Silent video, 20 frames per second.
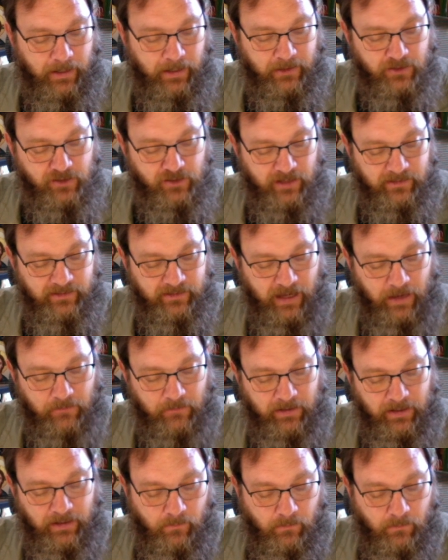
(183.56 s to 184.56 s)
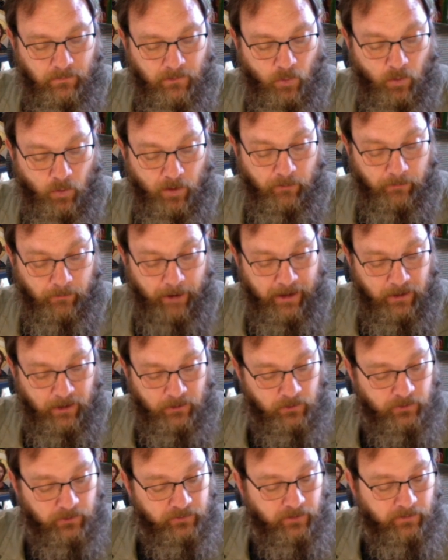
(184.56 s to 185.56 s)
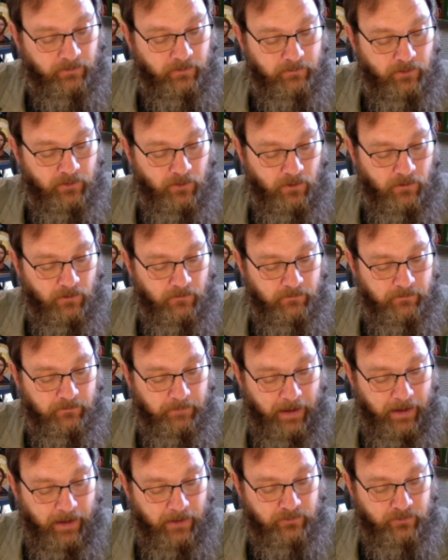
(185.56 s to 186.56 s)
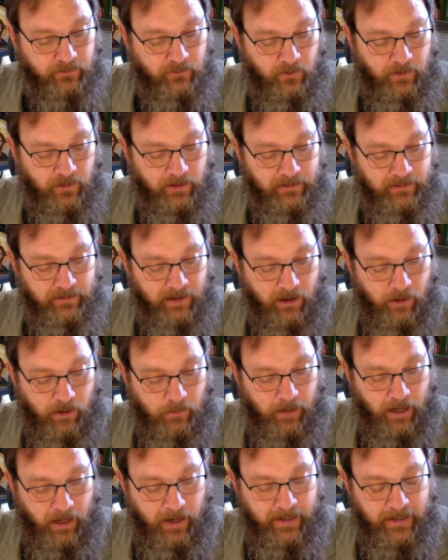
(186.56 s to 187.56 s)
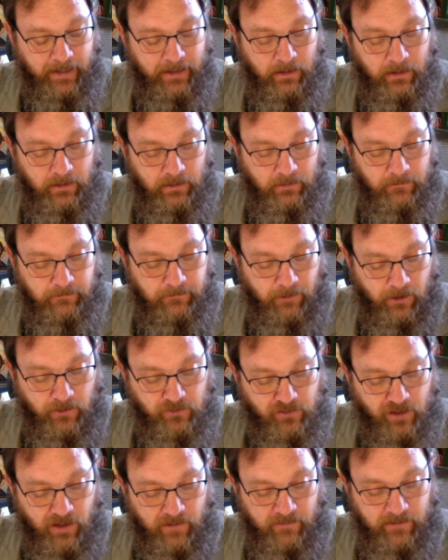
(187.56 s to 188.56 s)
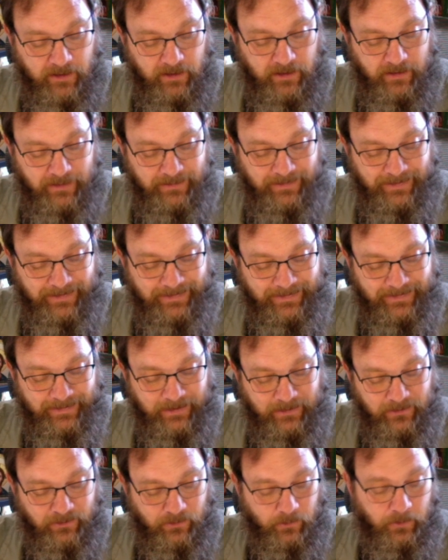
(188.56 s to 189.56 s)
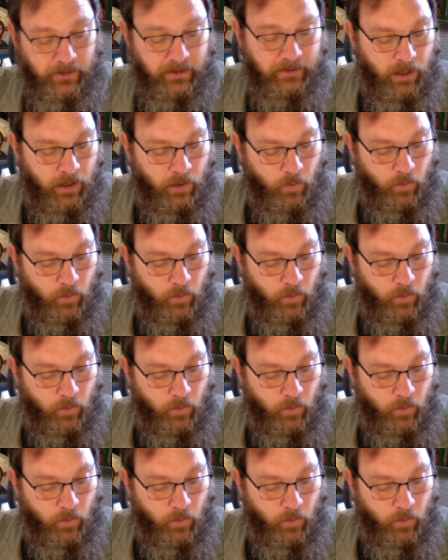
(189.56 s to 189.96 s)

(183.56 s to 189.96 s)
and chest cavity. While the radicals of the nerve pass through the entire body, the function of these is sensory.